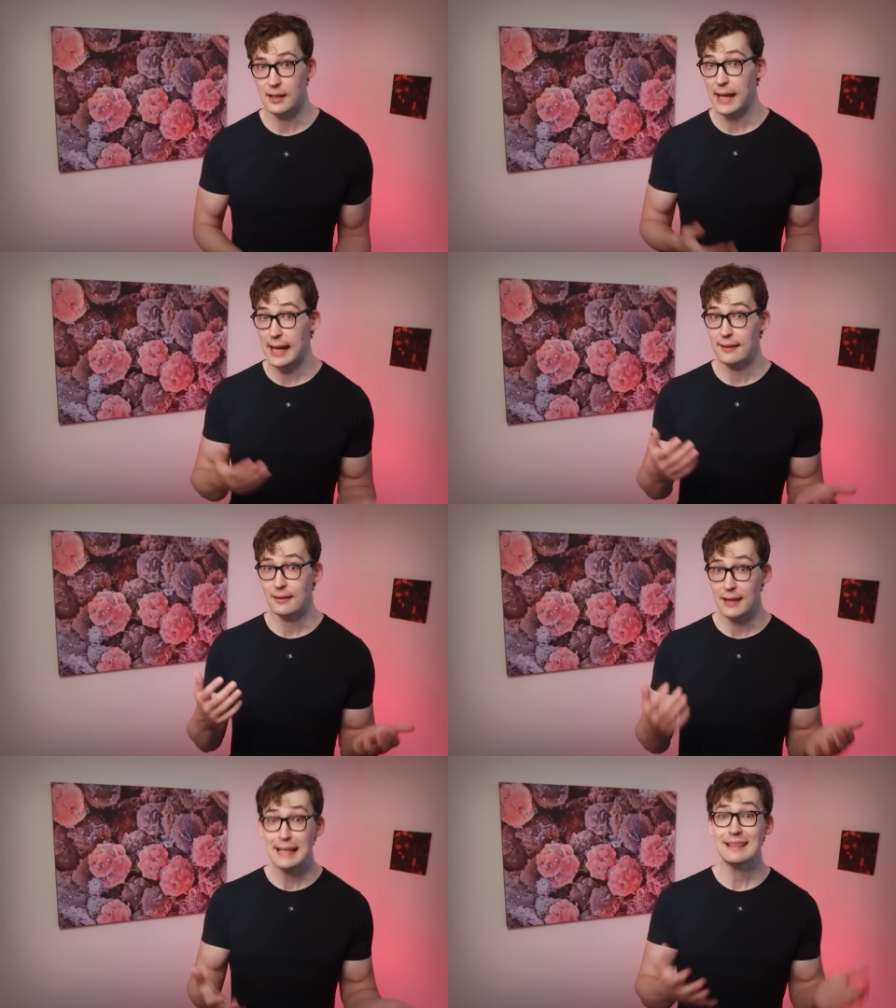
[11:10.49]

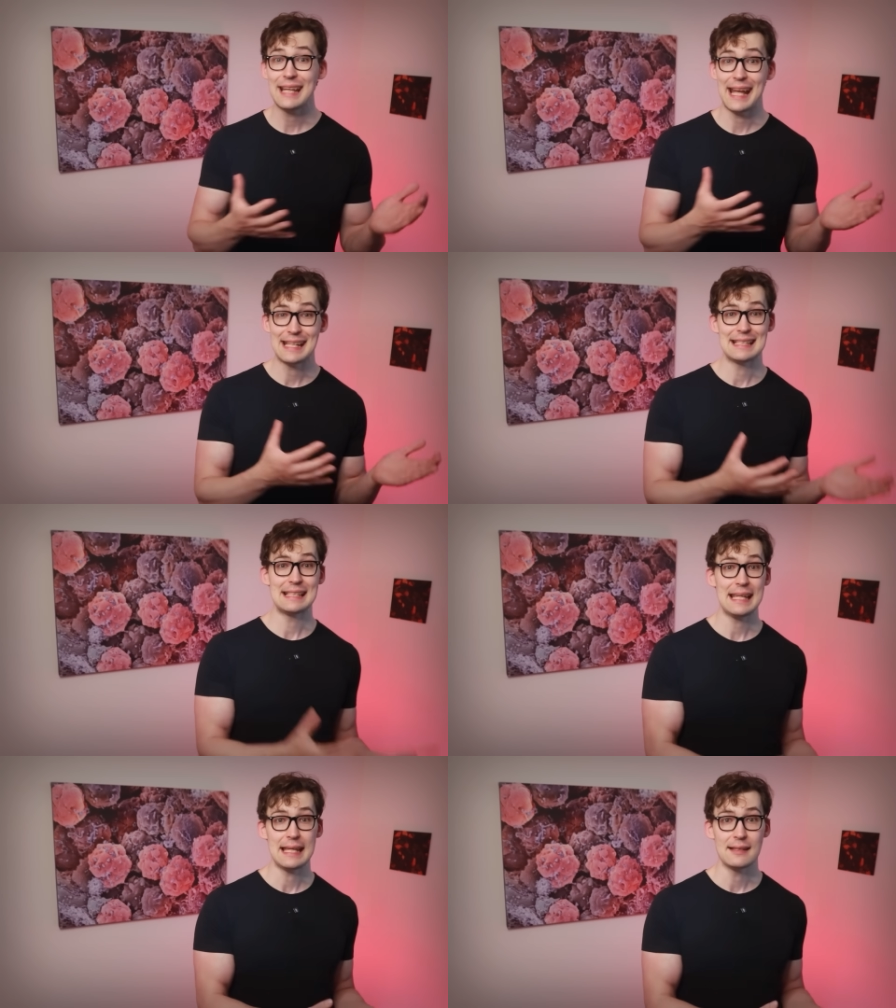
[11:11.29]
and likely
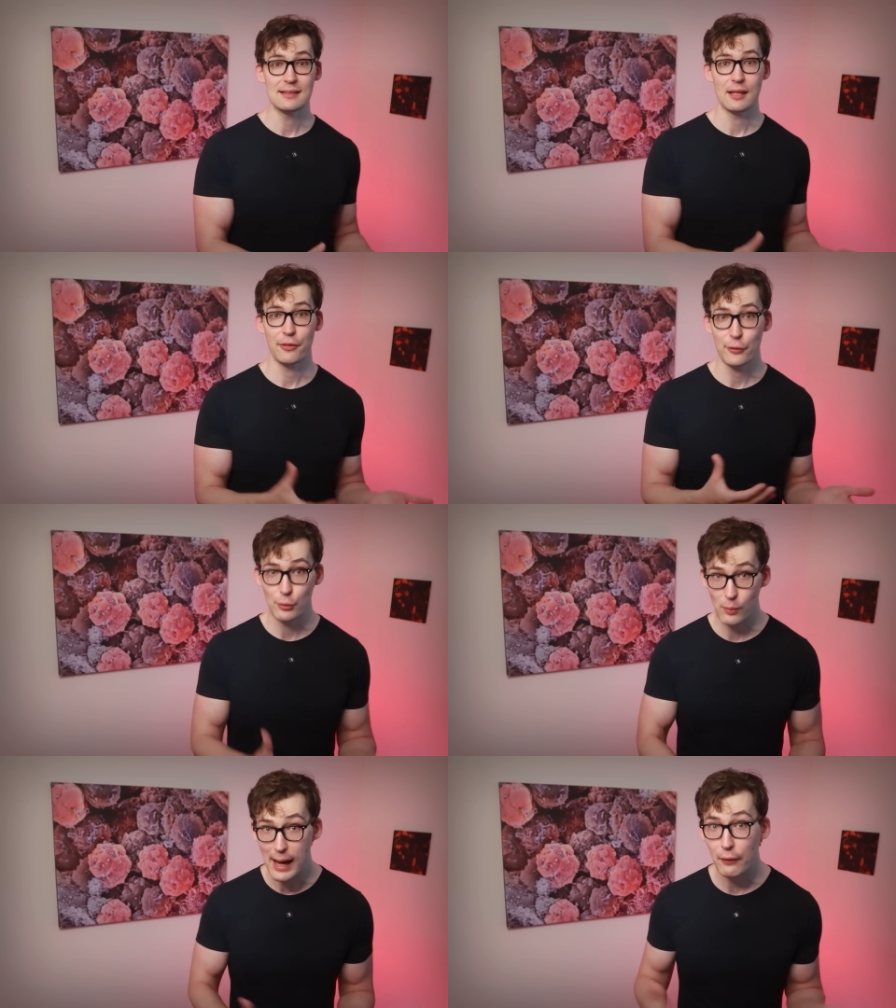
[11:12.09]
exceeds
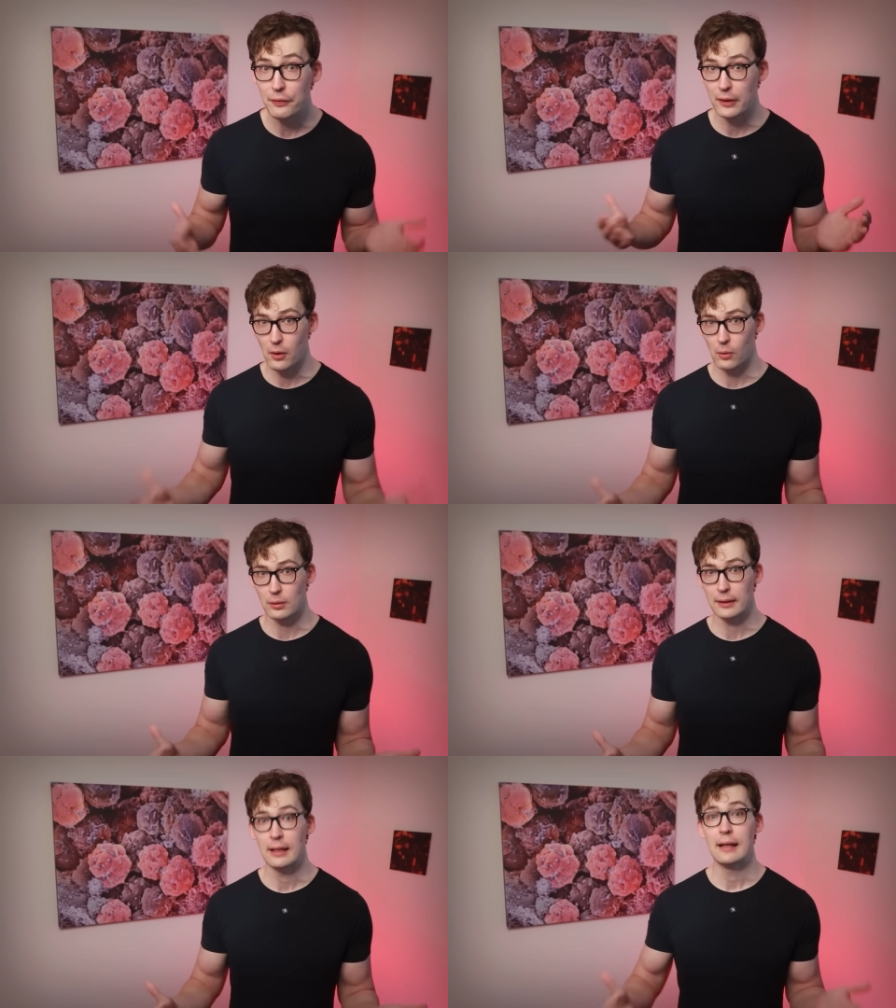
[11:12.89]
throughout the
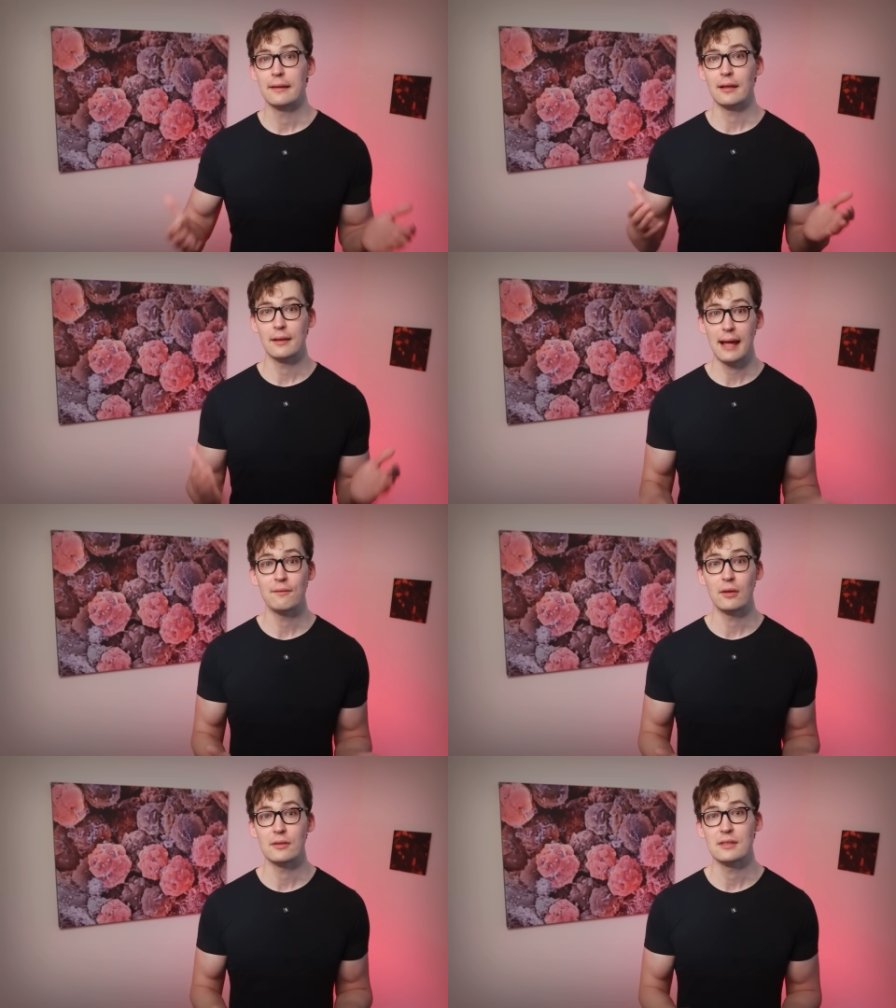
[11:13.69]
colon the
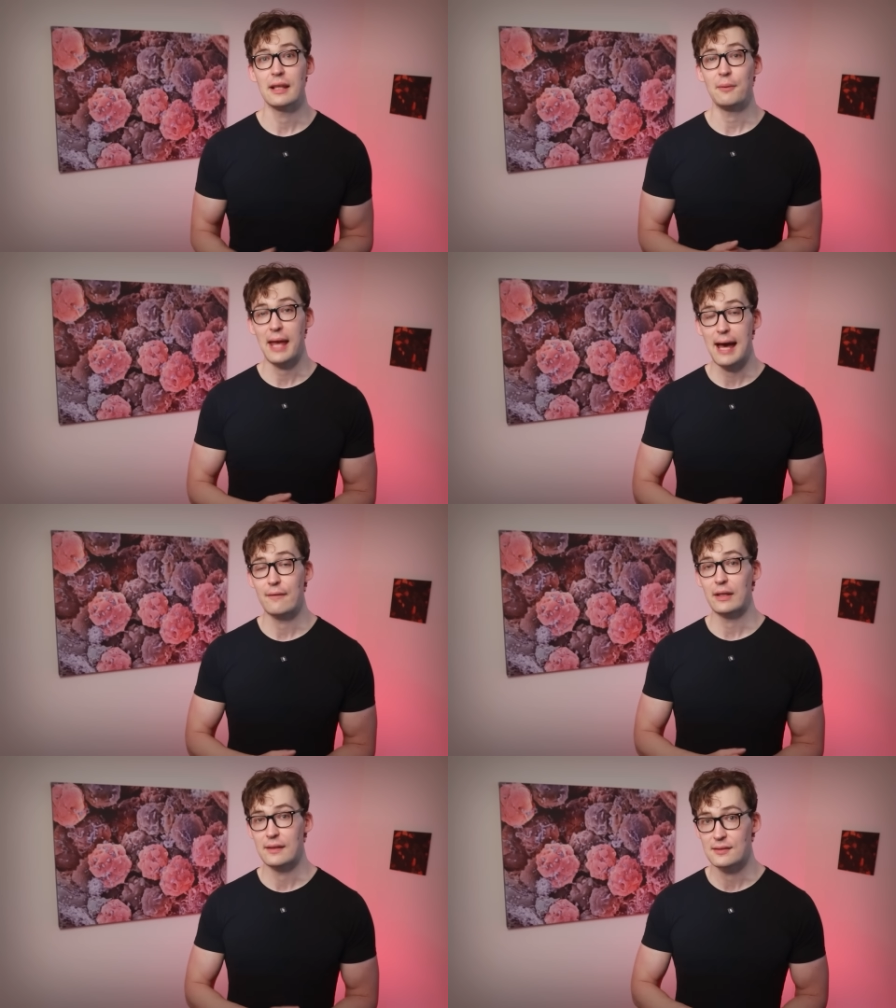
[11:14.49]
levels that we
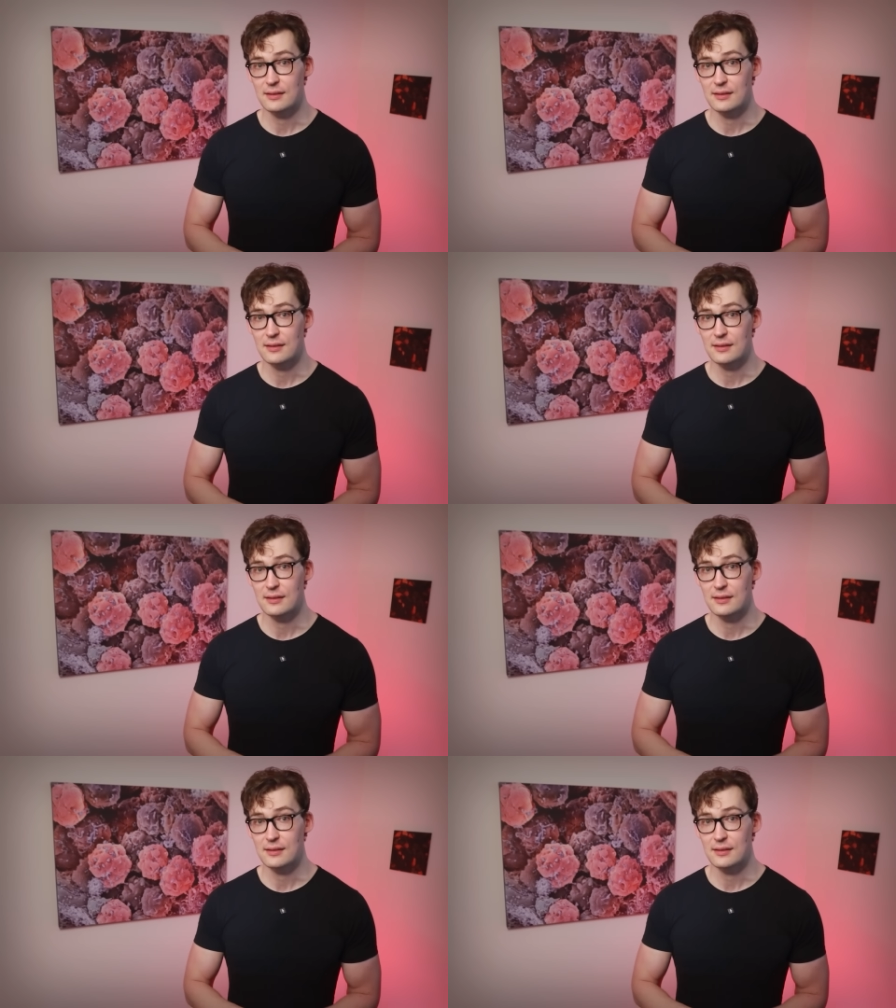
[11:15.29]
have in this